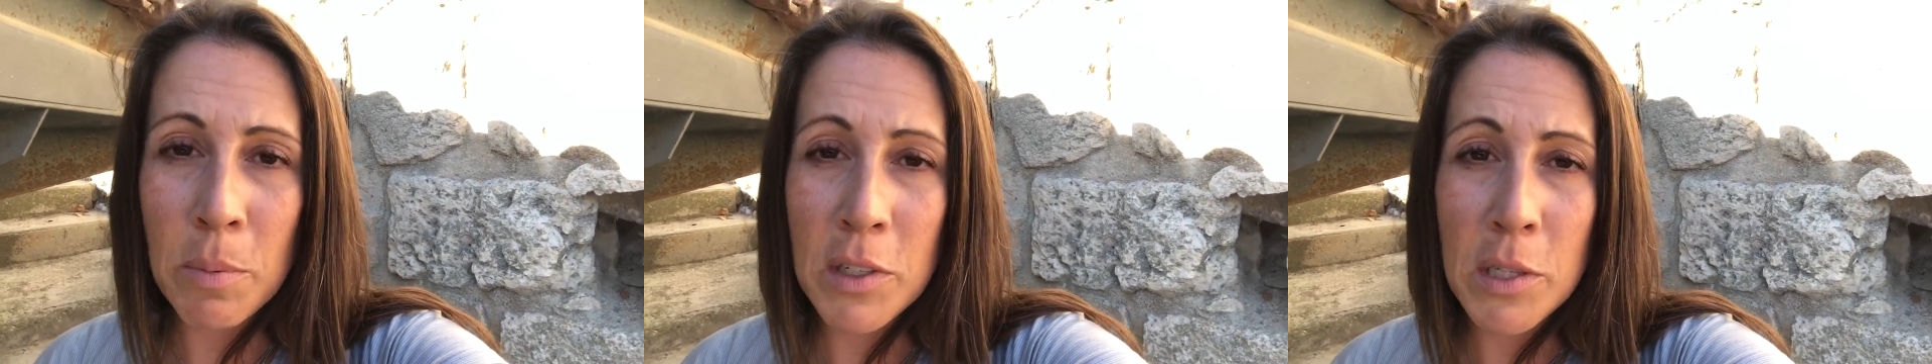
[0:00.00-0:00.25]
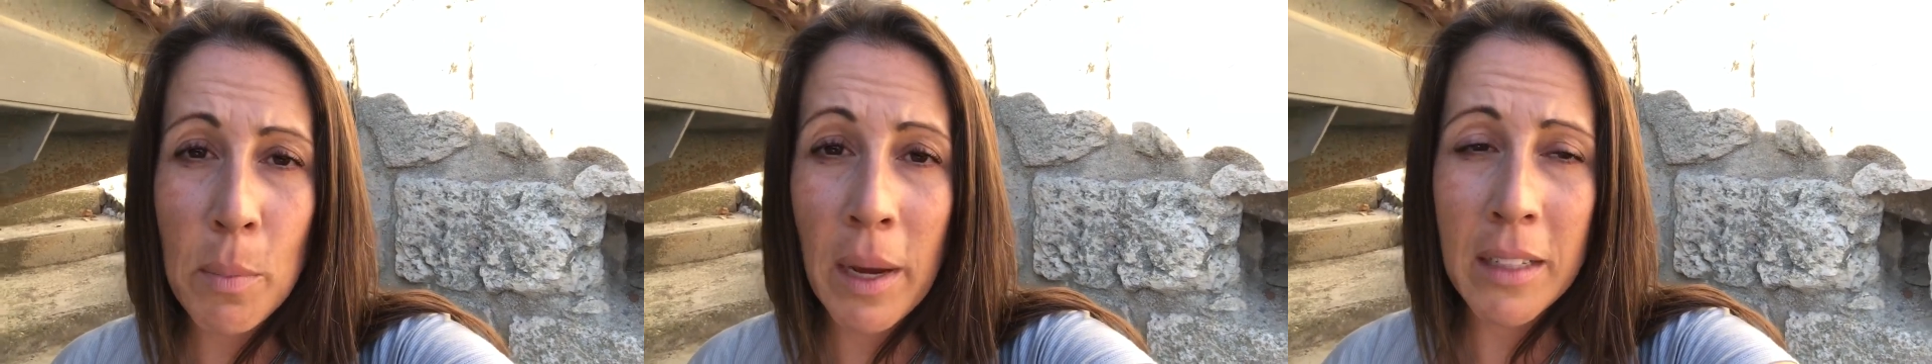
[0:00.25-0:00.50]

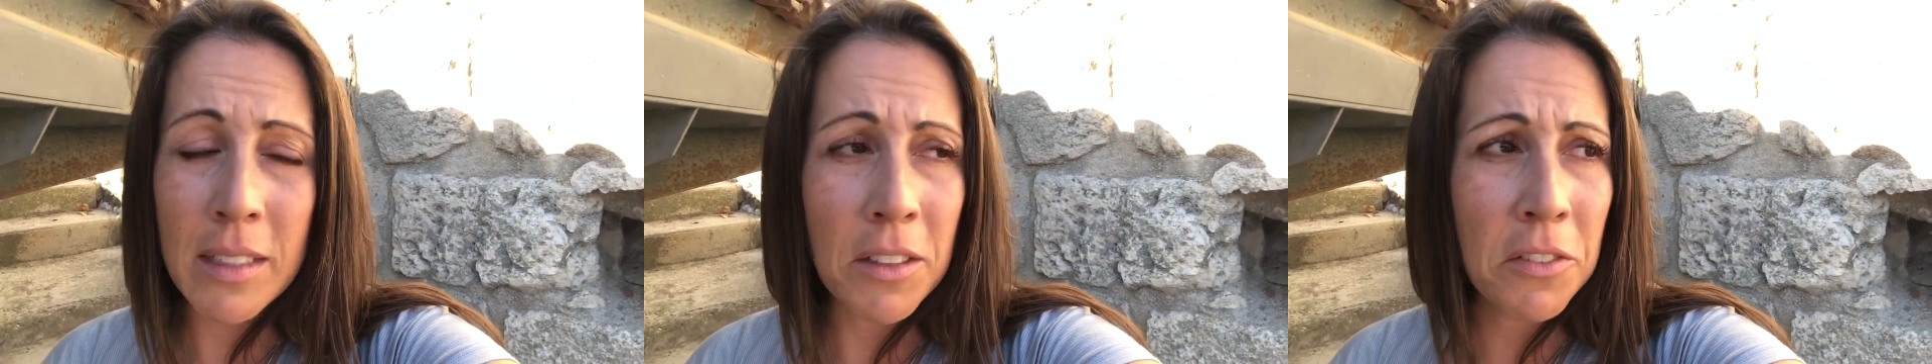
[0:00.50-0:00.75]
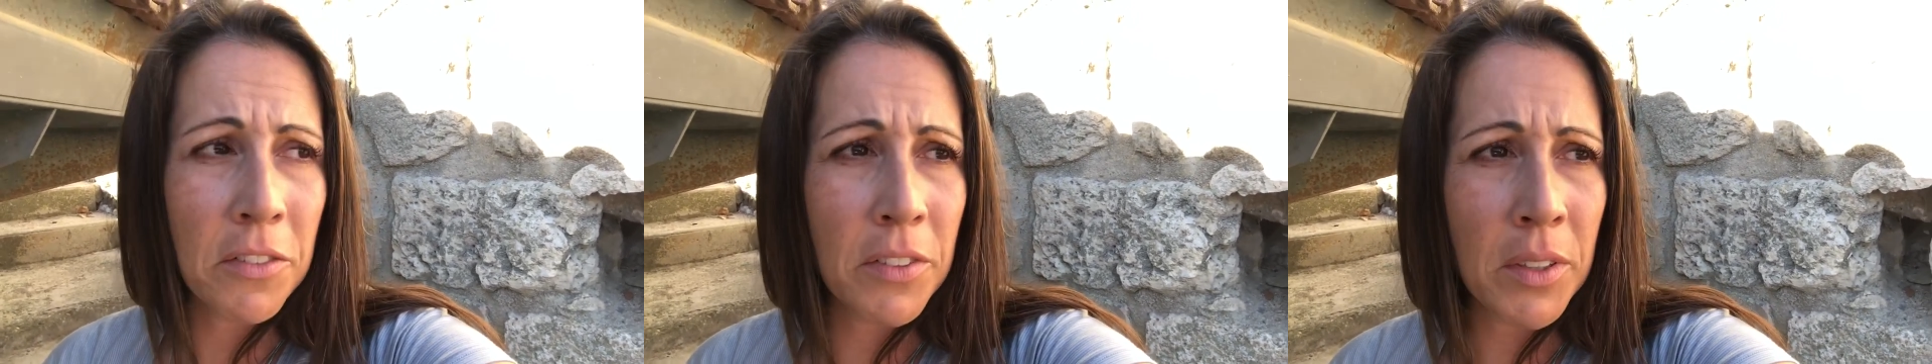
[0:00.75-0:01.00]

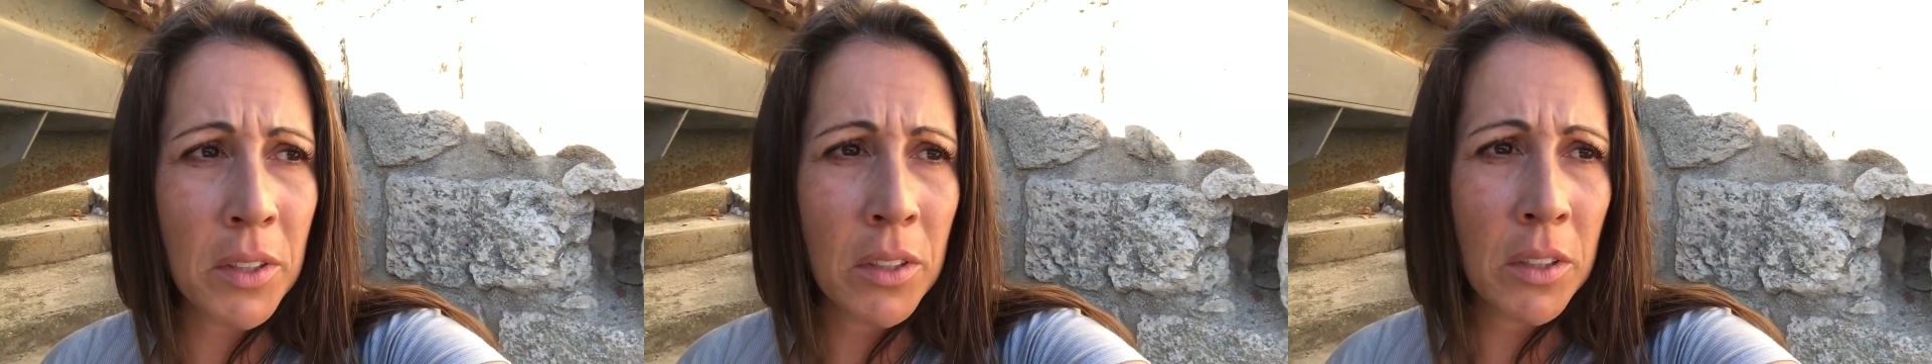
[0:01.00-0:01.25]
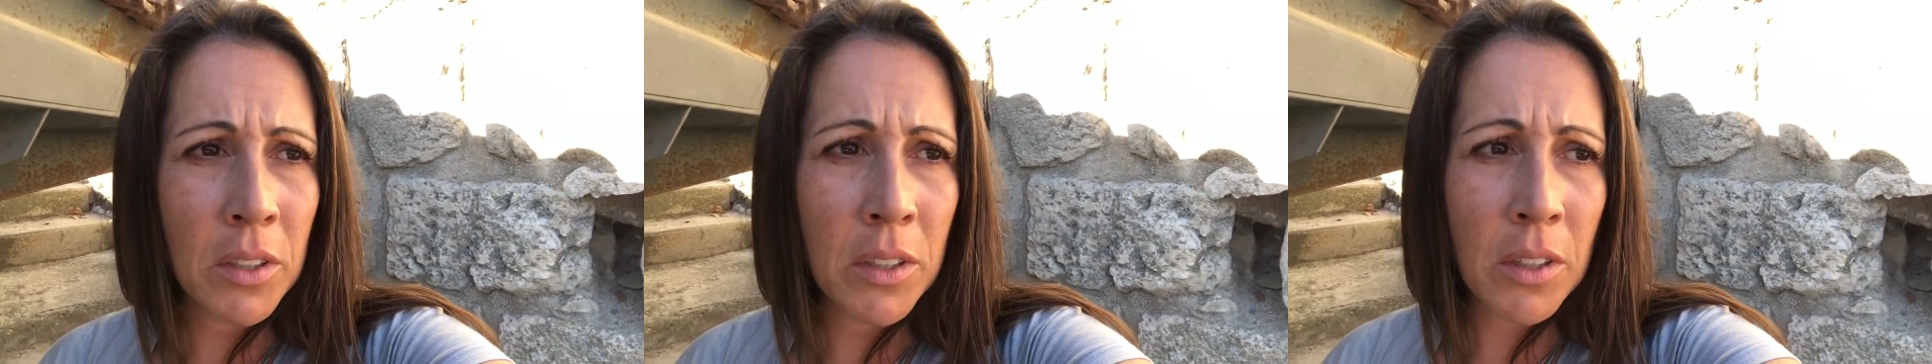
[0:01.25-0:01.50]
perspective
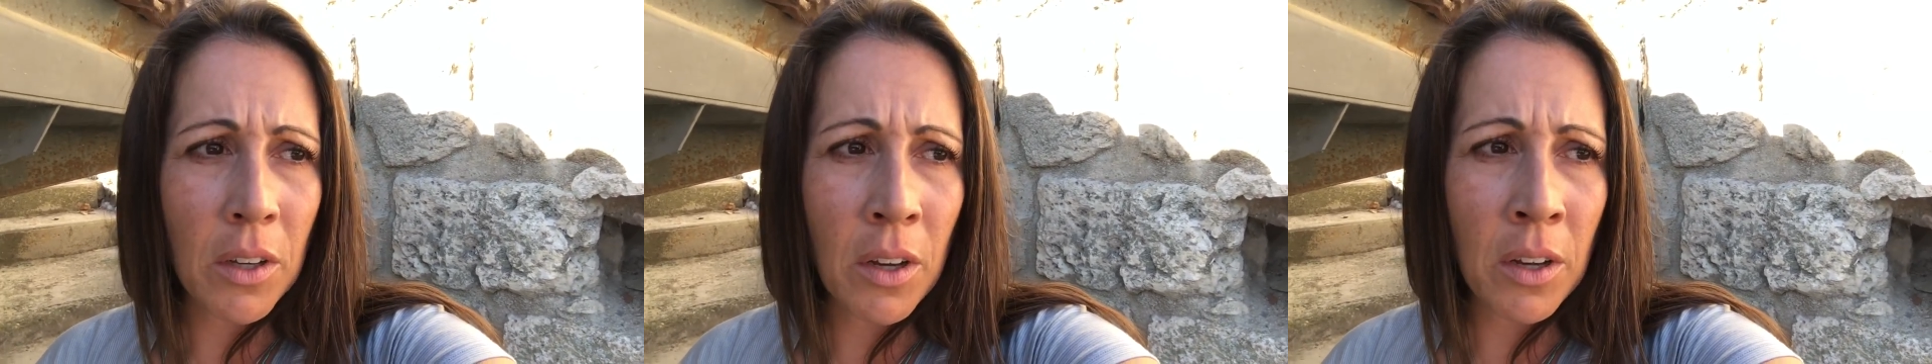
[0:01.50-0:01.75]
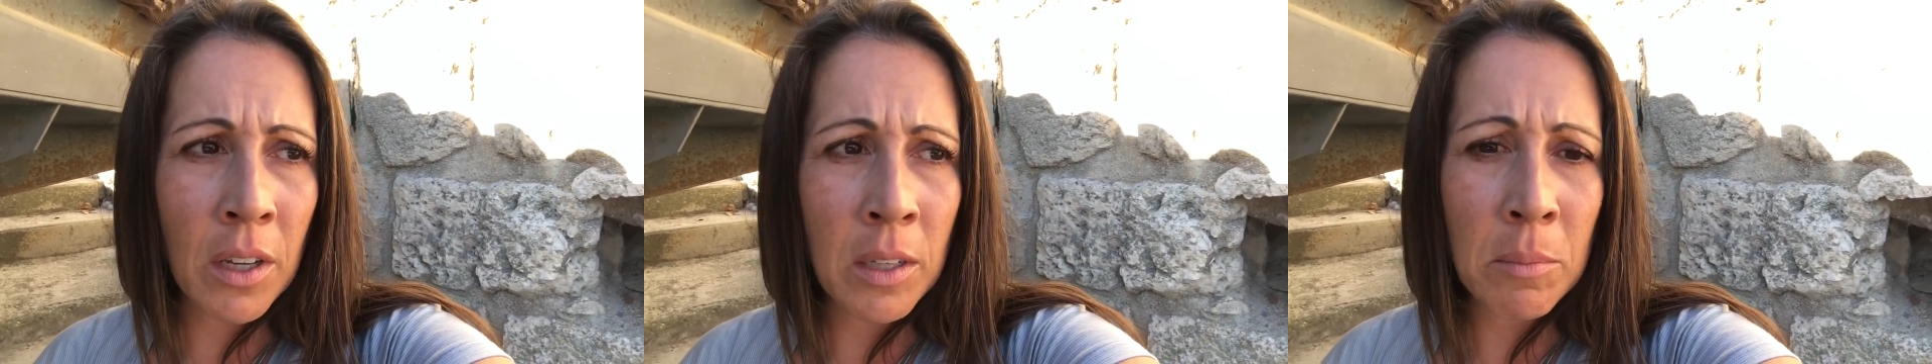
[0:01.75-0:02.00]

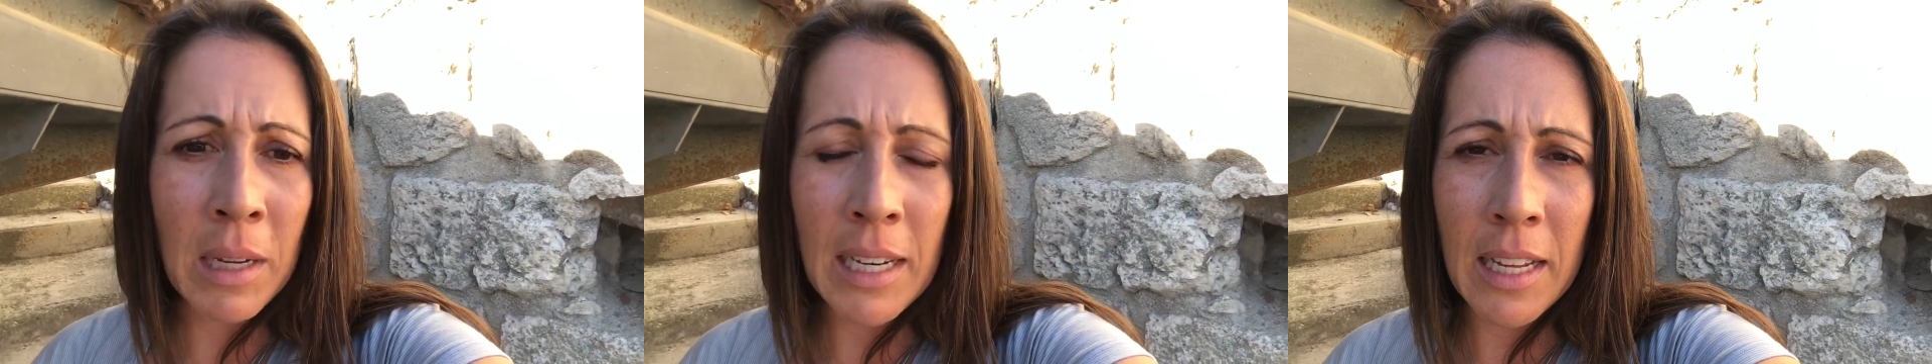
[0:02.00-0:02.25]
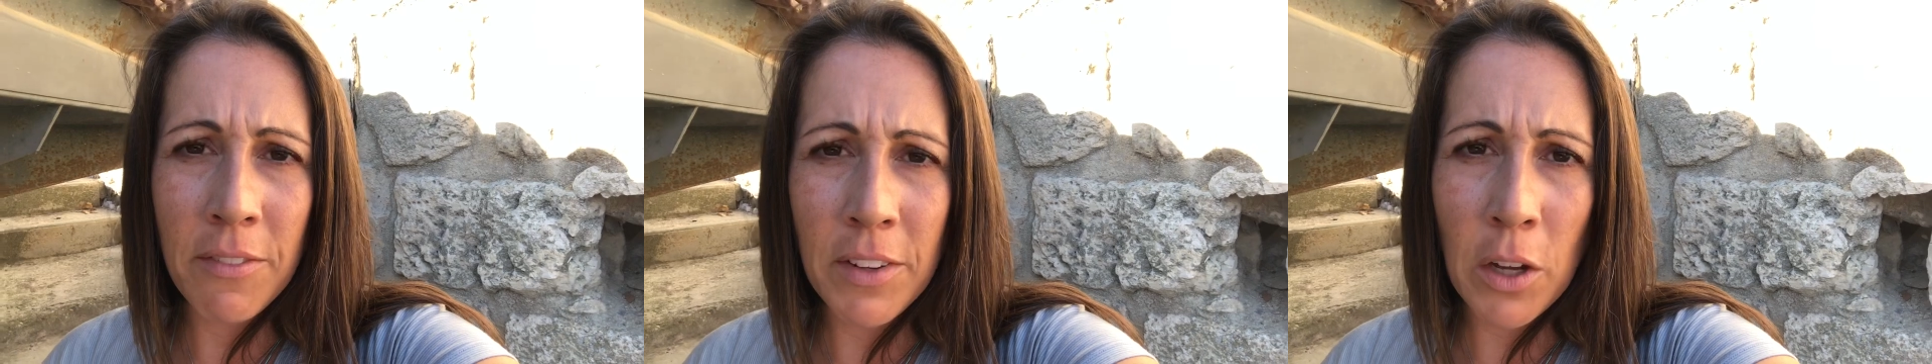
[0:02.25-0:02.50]
on my
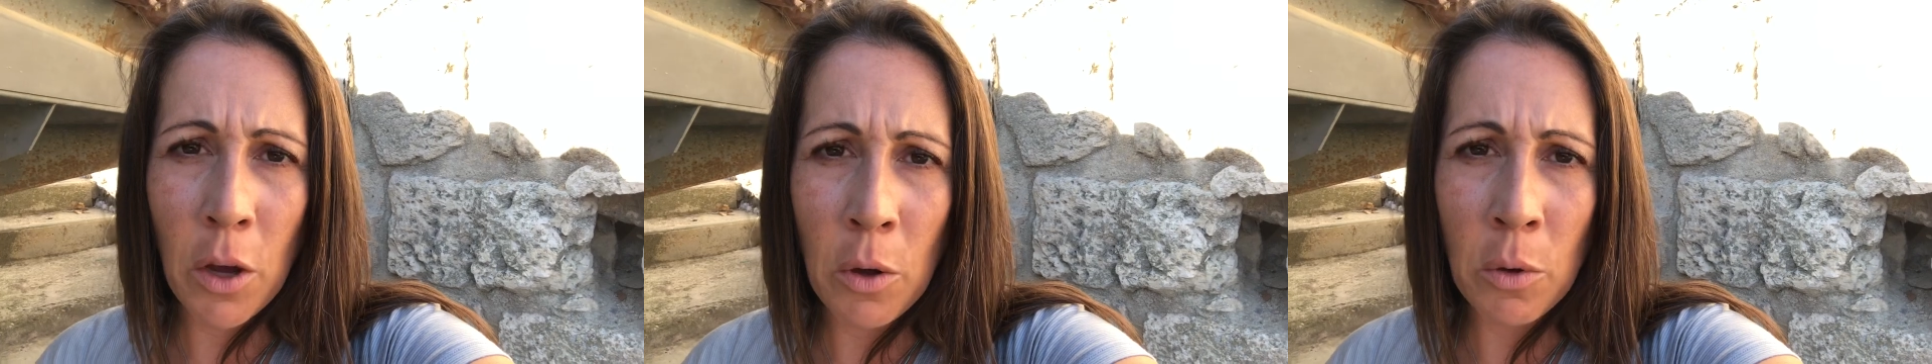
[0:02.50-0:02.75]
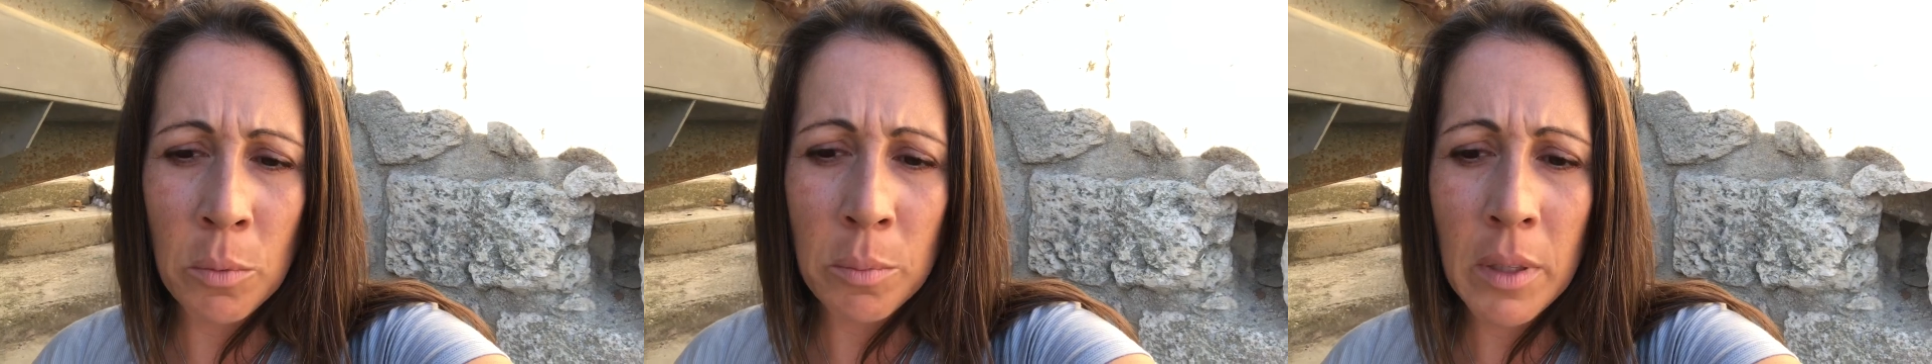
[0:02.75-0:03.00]
life at
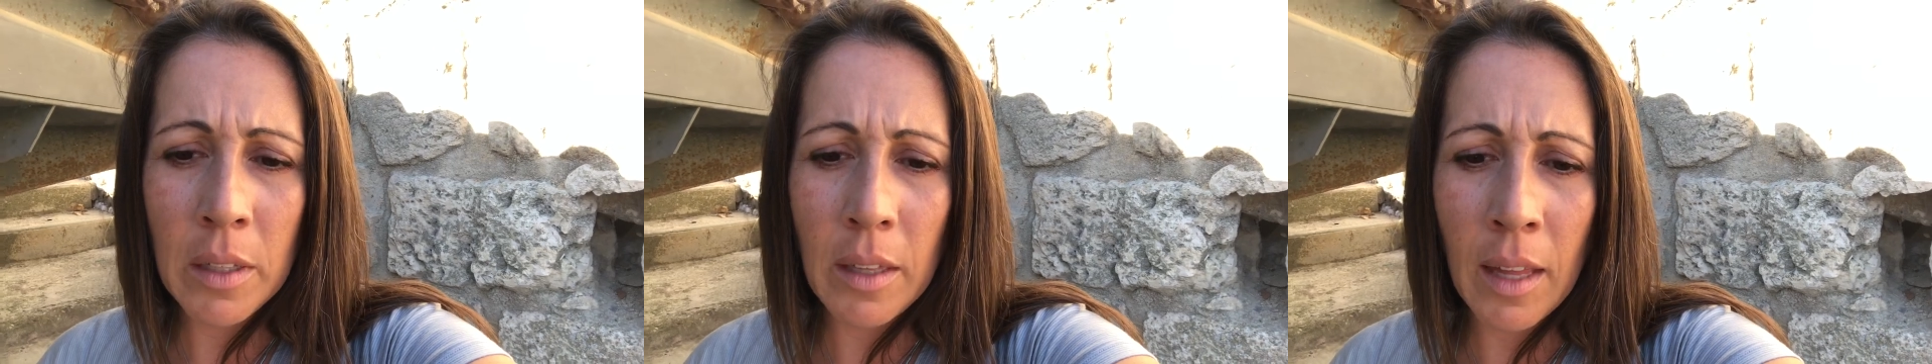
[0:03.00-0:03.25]
home,